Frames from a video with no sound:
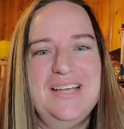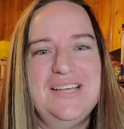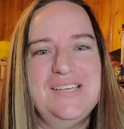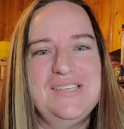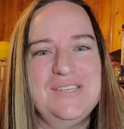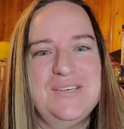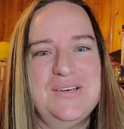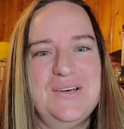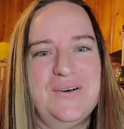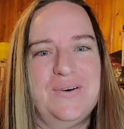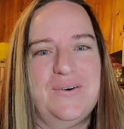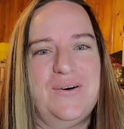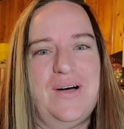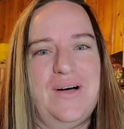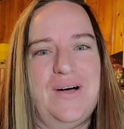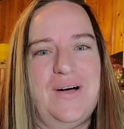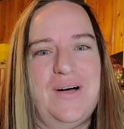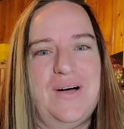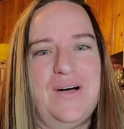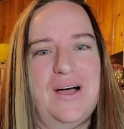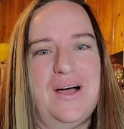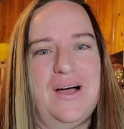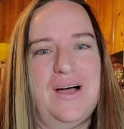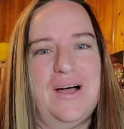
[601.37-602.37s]
So
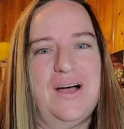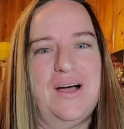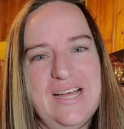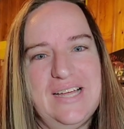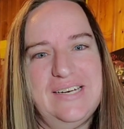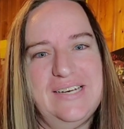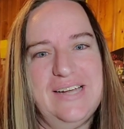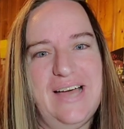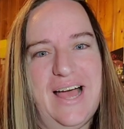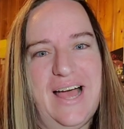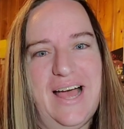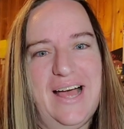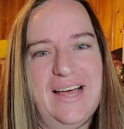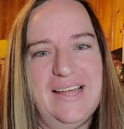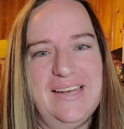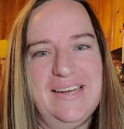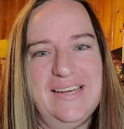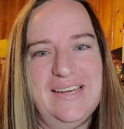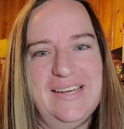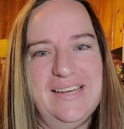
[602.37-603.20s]
I'm going to go ahead and add